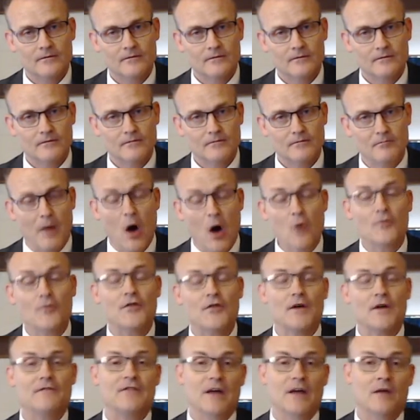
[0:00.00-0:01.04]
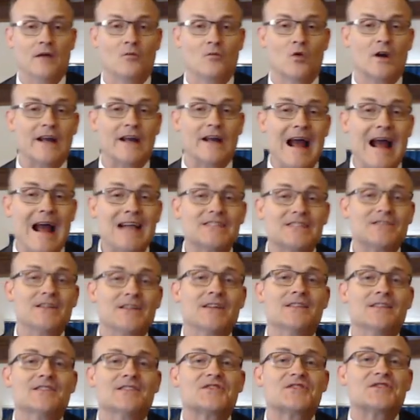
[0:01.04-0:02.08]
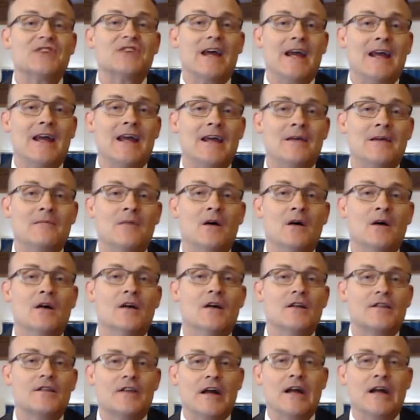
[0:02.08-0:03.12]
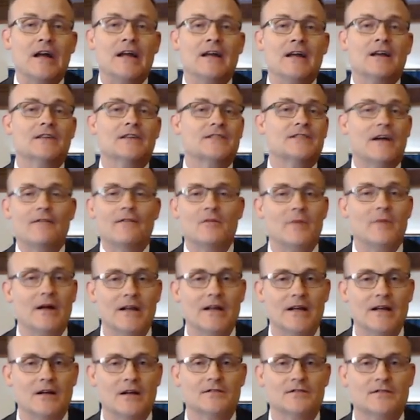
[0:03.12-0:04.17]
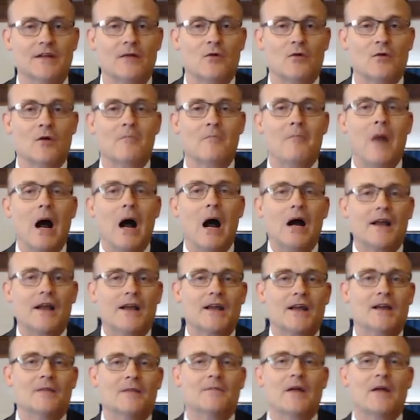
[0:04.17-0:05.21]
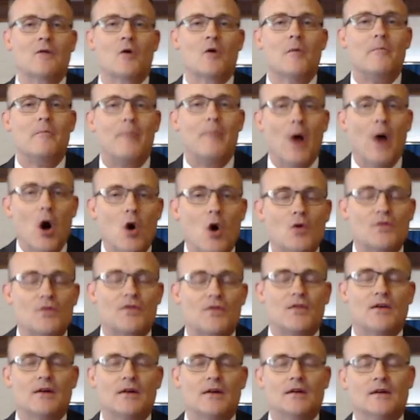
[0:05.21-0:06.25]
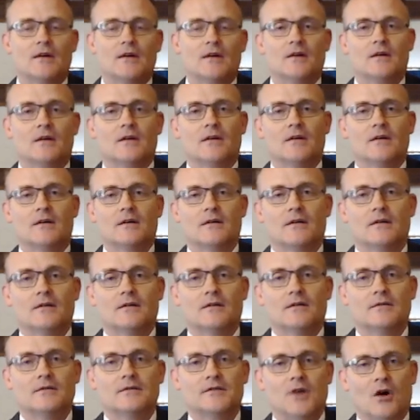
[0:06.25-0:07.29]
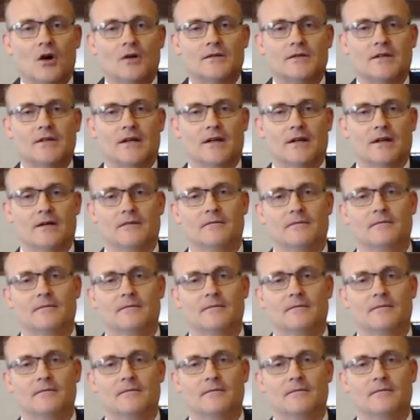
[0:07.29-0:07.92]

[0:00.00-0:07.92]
both of them were casting the same thing as everybody else. They were mocking him, they were both taunting him.